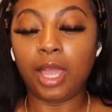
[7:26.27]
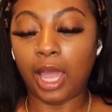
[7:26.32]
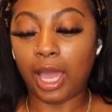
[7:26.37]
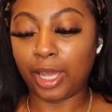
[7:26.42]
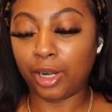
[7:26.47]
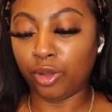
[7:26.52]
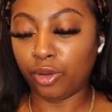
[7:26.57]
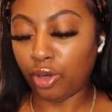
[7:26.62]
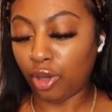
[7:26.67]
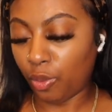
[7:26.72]

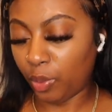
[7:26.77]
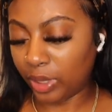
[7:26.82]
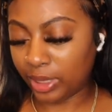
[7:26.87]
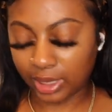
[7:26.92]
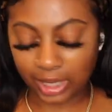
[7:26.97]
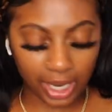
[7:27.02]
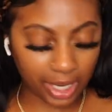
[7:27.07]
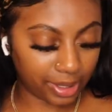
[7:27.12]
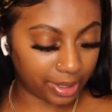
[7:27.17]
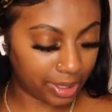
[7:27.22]
I don't know what
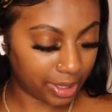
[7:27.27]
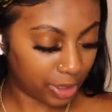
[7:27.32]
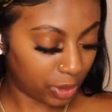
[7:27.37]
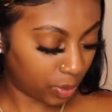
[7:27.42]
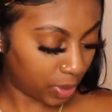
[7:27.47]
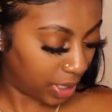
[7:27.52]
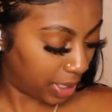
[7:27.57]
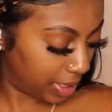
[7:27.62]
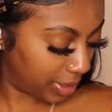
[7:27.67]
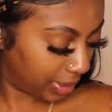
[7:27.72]
size this
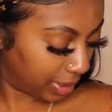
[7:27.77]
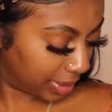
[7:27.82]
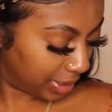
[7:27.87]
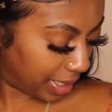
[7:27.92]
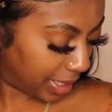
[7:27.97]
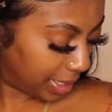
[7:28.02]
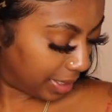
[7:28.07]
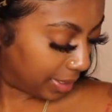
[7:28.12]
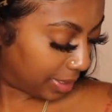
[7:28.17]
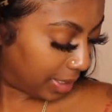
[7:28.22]
one is because
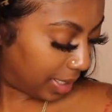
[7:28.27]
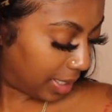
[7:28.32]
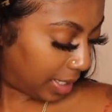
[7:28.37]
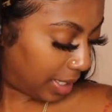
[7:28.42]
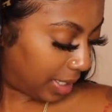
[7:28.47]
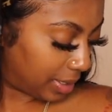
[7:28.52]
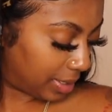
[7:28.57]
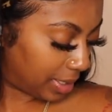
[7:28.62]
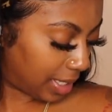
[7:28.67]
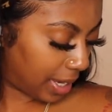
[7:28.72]
I didn't see it on
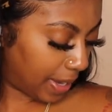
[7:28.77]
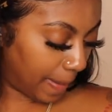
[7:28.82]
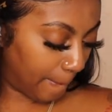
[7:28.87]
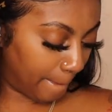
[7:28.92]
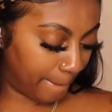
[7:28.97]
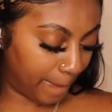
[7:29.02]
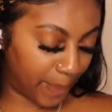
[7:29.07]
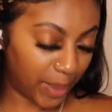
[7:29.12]
the inside,